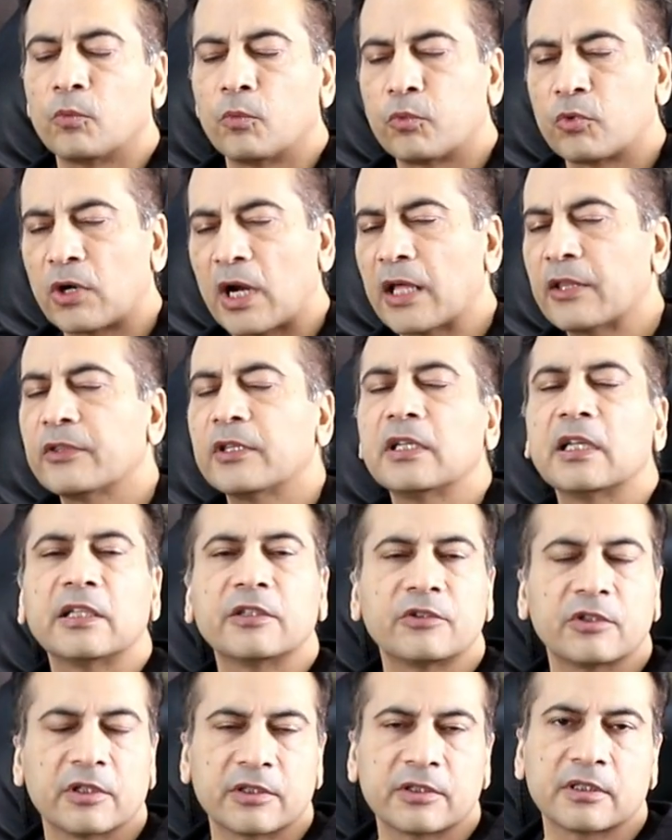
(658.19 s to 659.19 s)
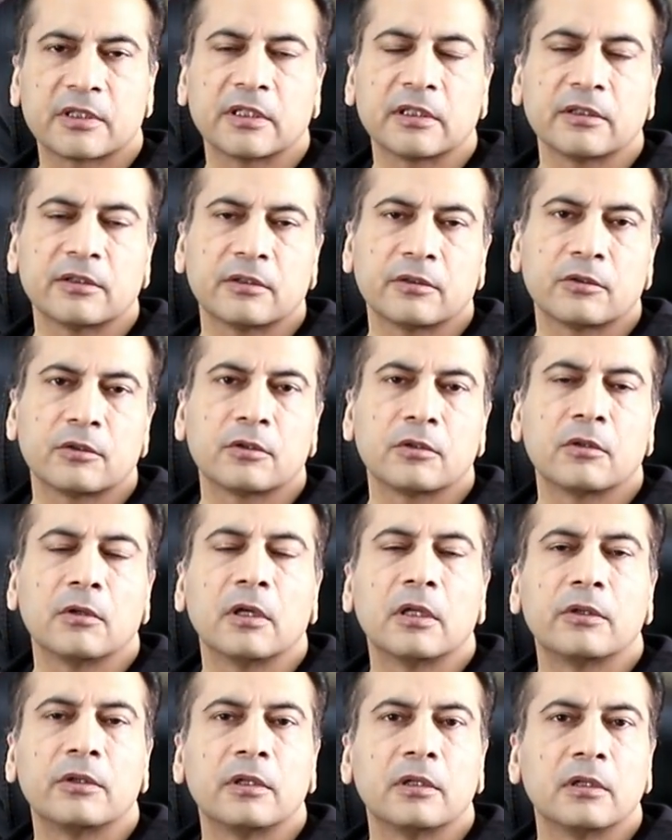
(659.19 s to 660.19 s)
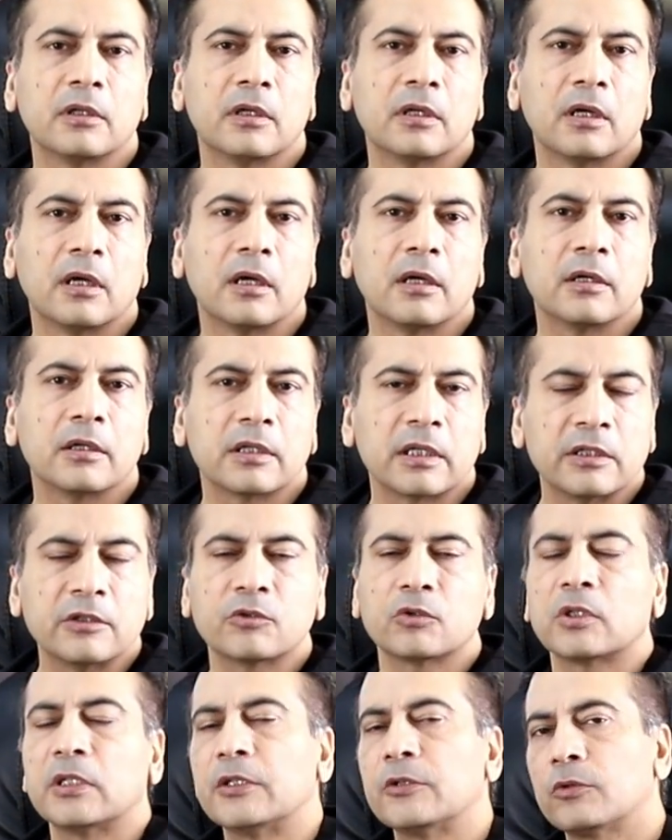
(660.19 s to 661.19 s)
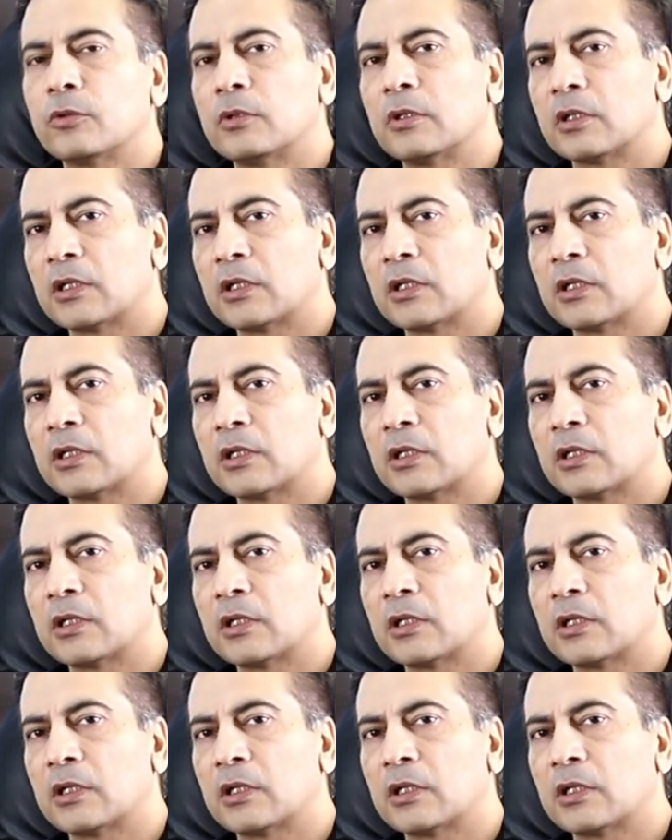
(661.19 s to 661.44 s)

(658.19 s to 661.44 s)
rather than adjusting the insulin to the